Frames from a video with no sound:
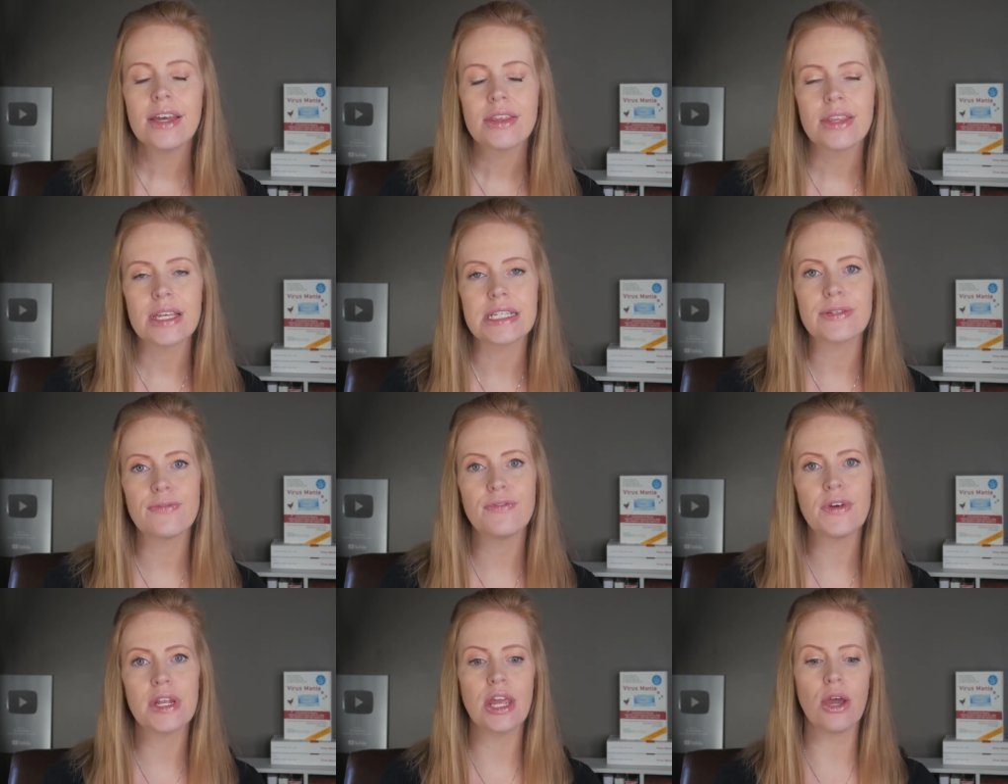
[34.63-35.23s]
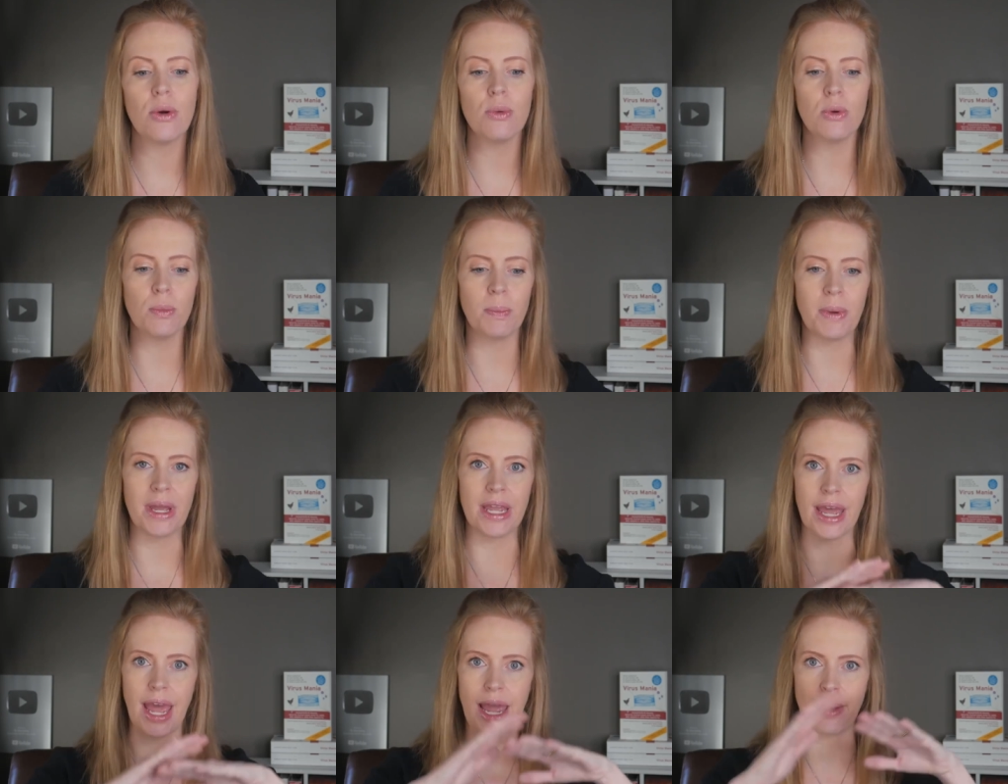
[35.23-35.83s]
This video will
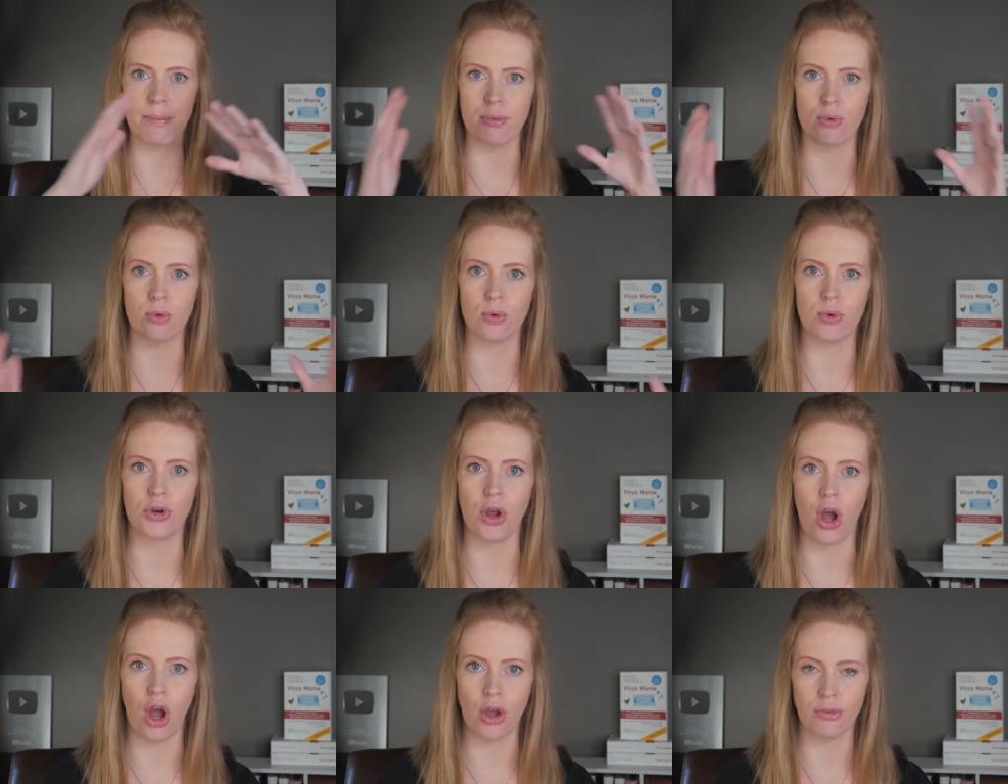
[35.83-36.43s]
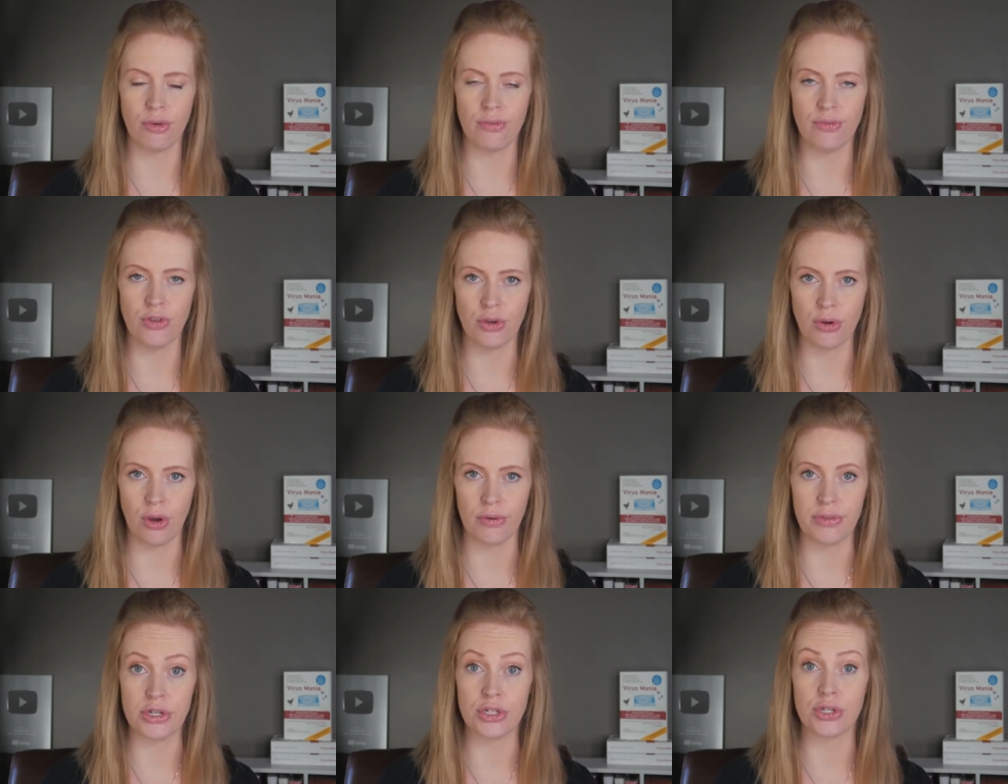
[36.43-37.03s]
be a broad
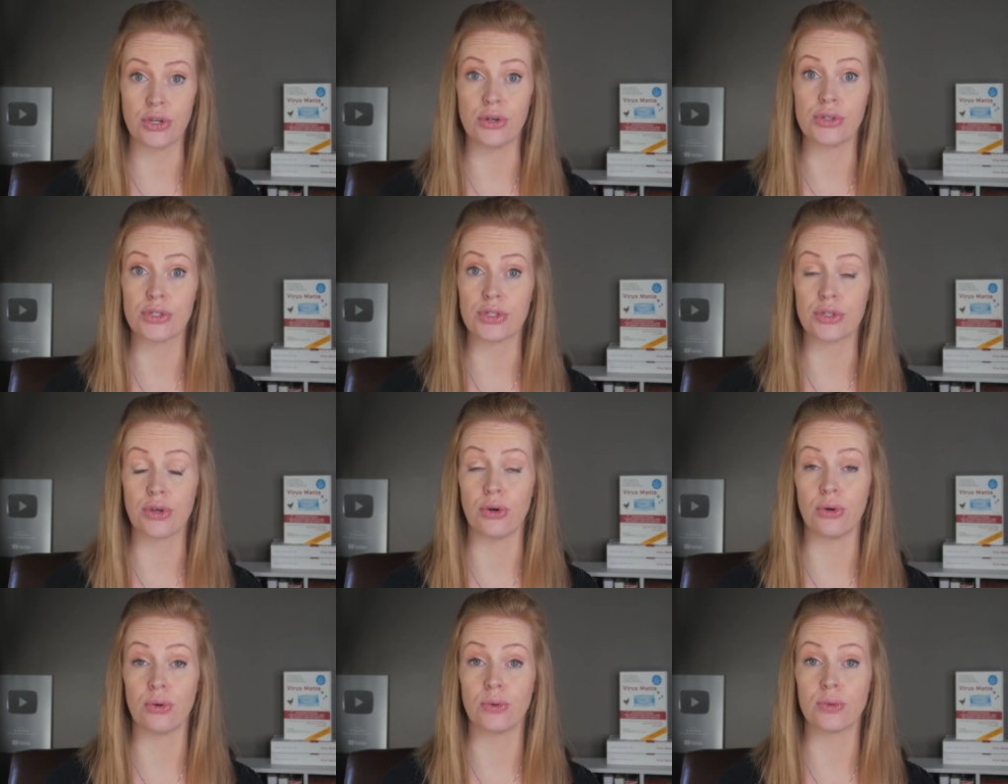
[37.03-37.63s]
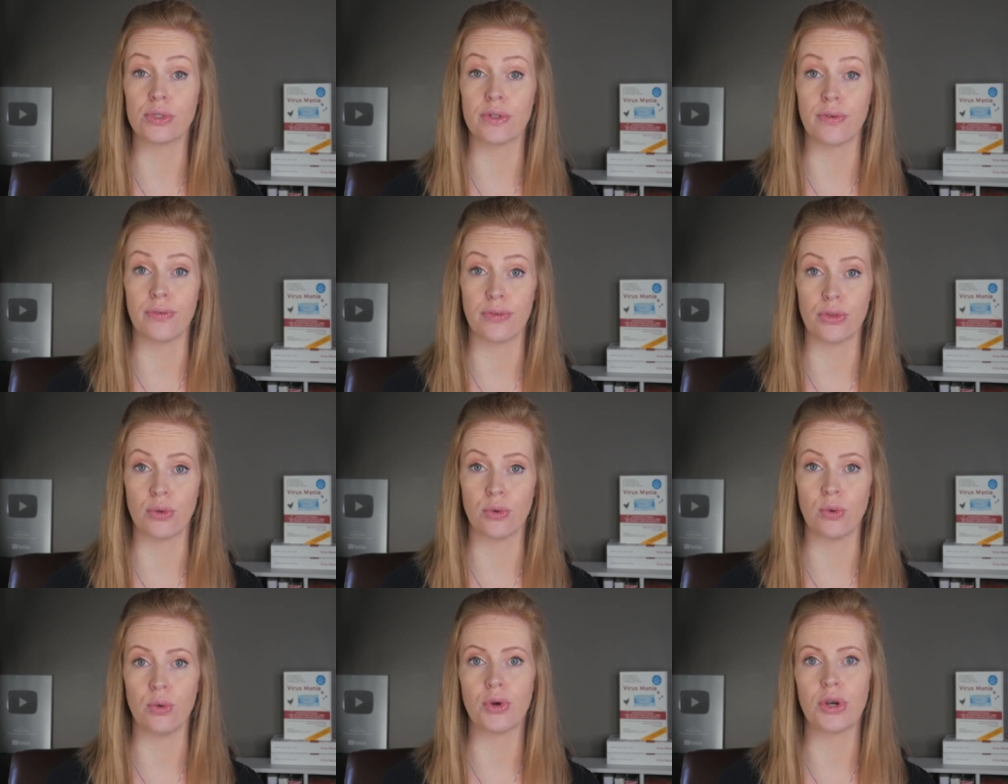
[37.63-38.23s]
overview of the two schools of
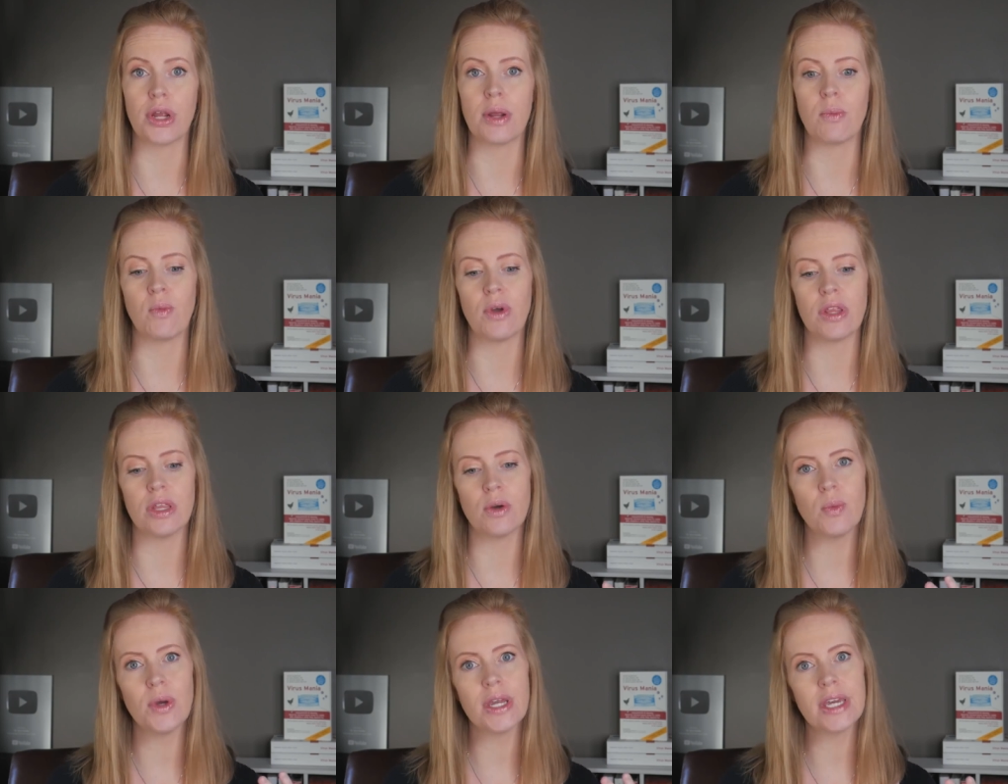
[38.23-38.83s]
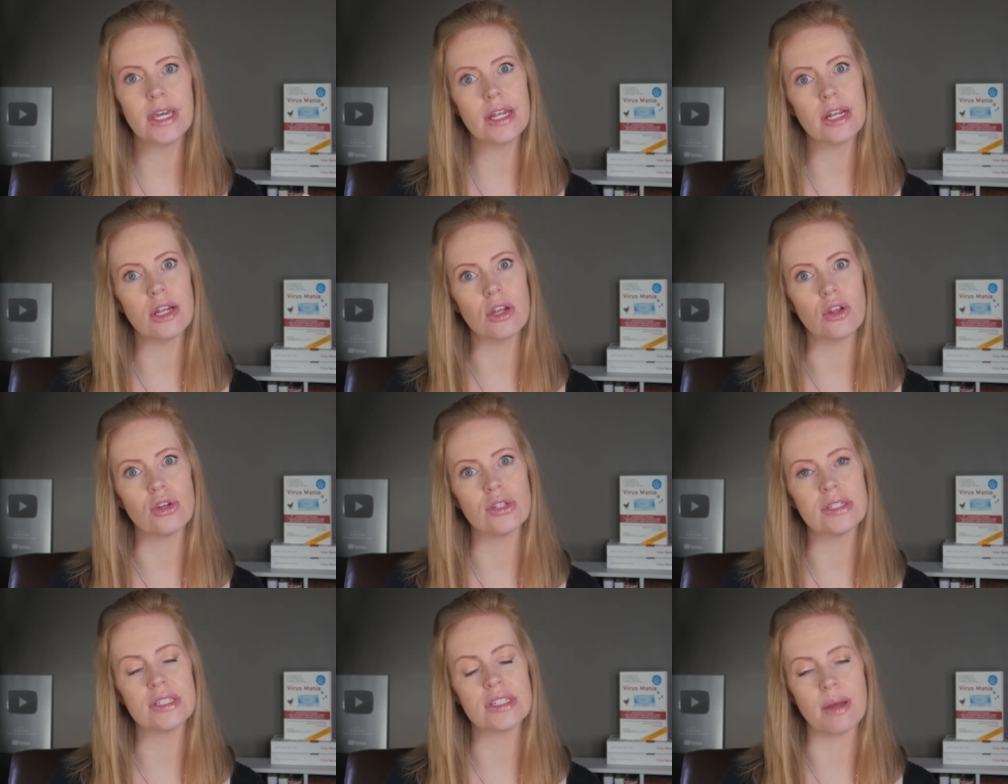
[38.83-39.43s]
thought and whether we can
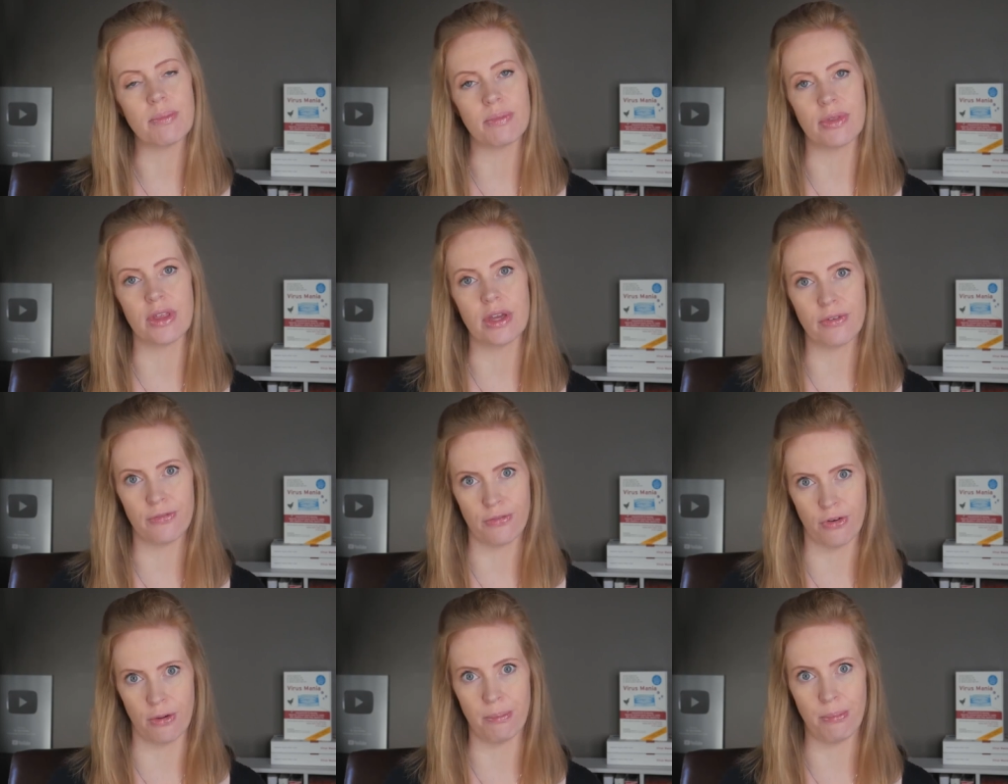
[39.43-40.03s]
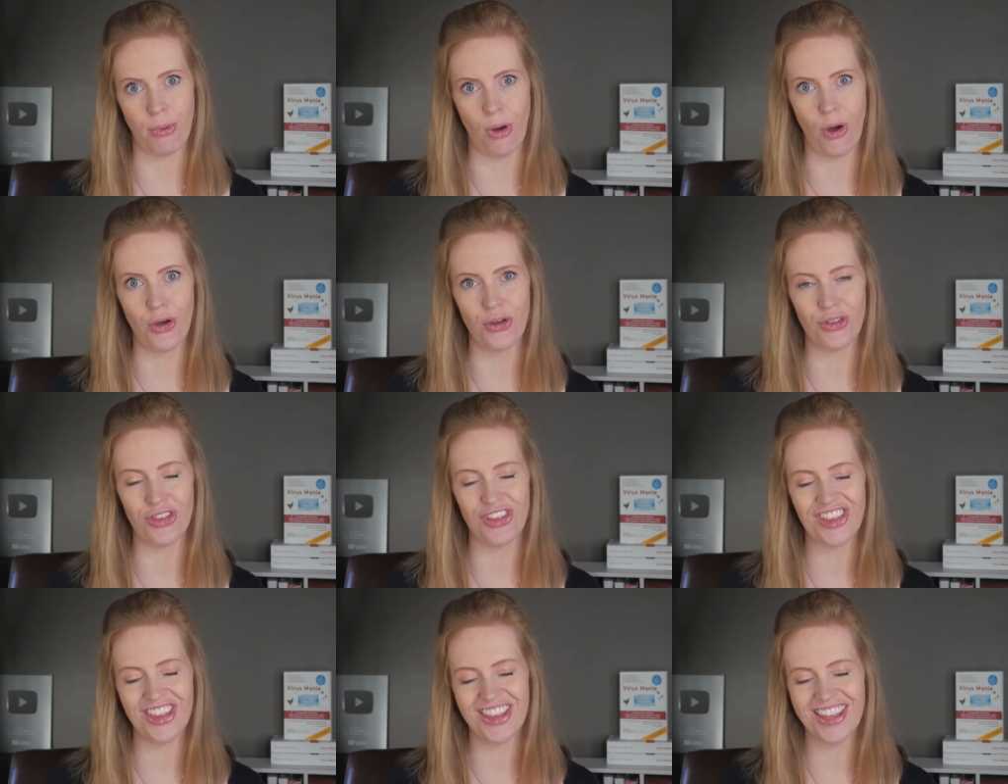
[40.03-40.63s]
learn something from both.